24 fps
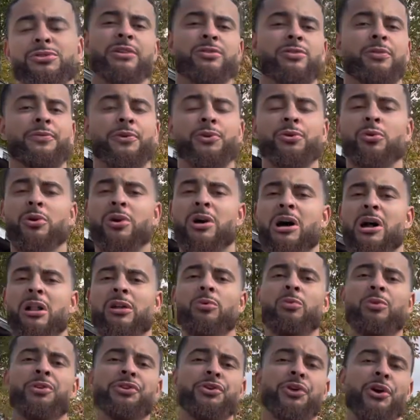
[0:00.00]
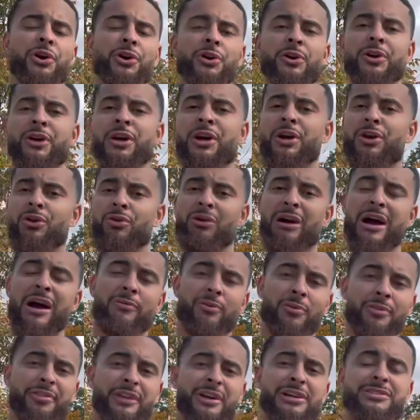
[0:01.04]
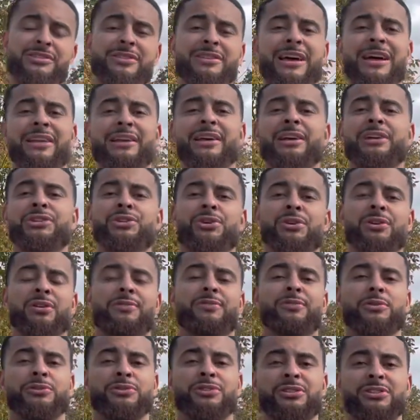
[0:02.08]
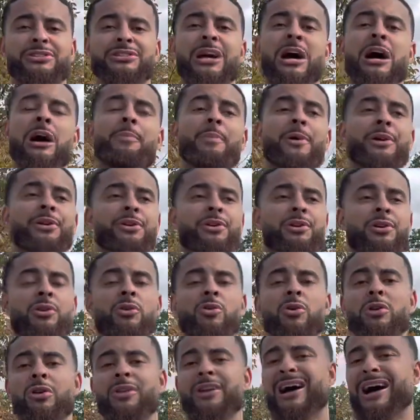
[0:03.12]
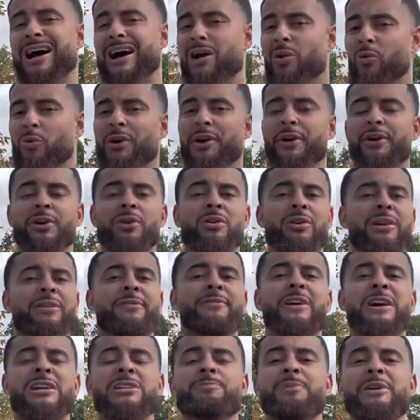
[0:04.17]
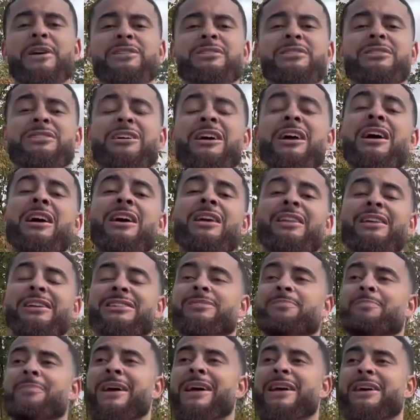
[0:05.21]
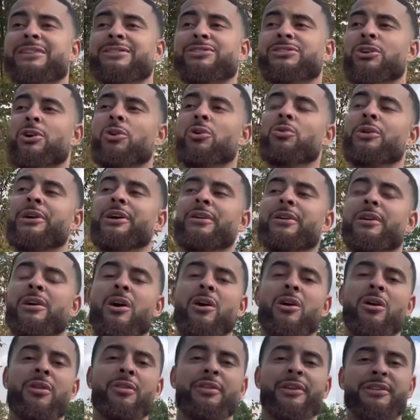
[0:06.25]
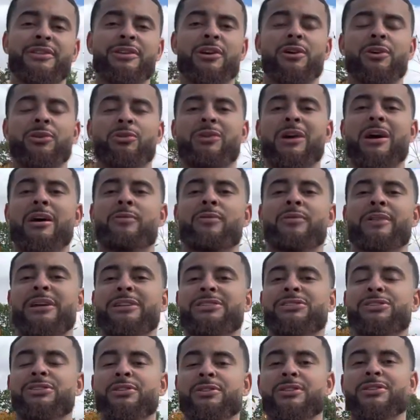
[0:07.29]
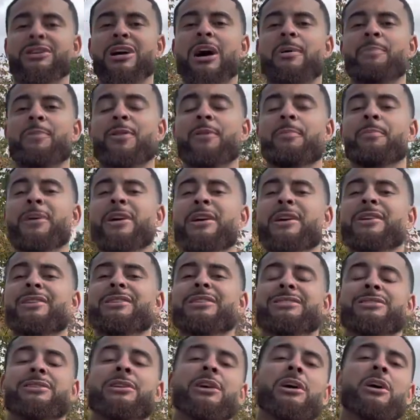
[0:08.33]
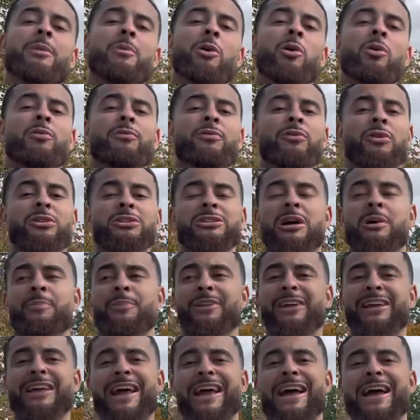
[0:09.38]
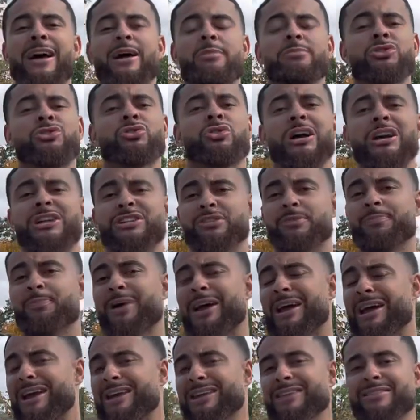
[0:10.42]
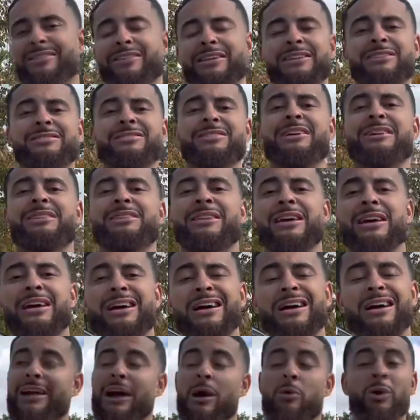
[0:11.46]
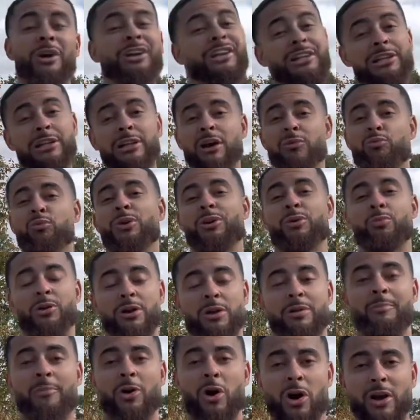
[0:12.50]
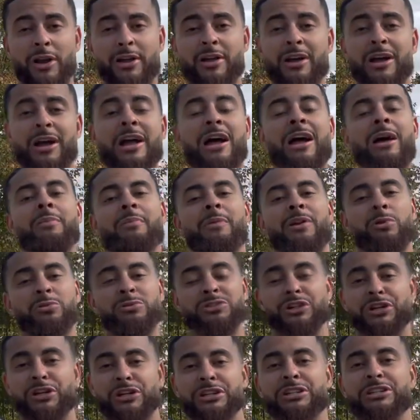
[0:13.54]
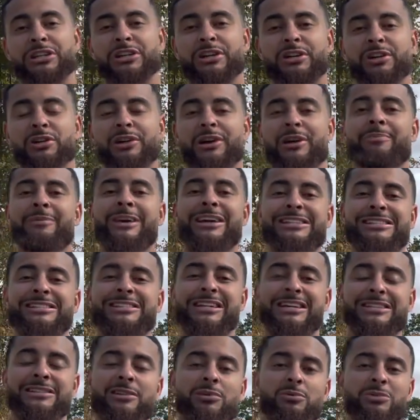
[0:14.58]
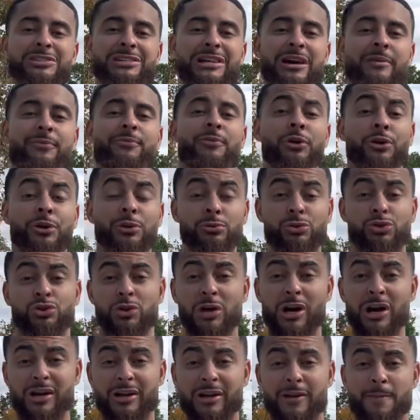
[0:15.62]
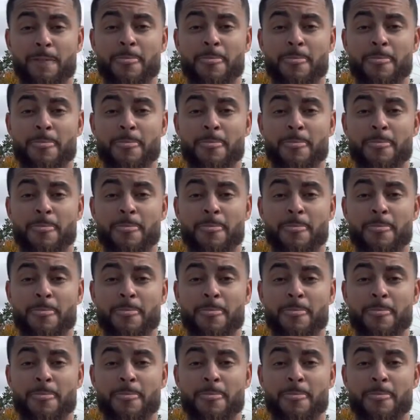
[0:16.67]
You know, if you're doing hauling with dirt, gravel, things of that nature, and it fills to the top, and you're going on the highway, you're going at fast paces, it's made so all the dirt and gravel that's to the top of the bed doesn't come over on top of the cab and scratch the paint and things like that. I wasn't in love with it when I bought it, but it was a good deal. It made sense, and it was time for a new truck.